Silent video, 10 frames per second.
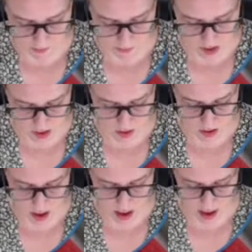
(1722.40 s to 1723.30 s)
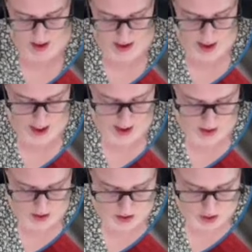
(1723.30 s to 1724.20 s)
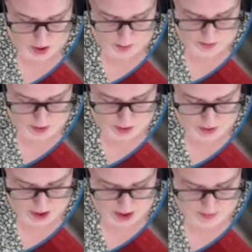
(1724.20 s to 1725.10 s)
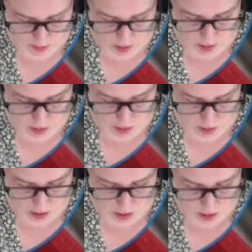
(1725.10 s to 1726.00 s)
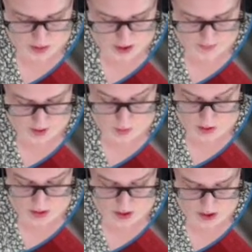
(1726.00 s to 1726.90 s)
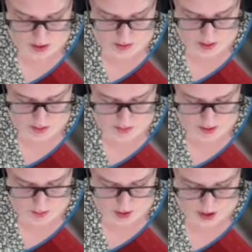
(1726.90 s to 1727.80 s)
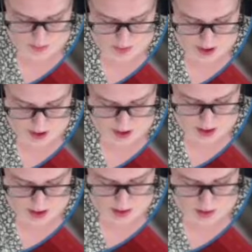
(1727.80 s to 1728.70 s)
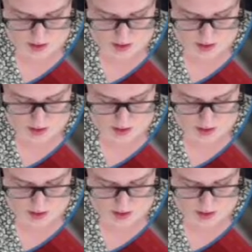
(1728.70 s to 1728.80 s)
utilize and shop for yourself, or if you want to, you can sell product, but there's no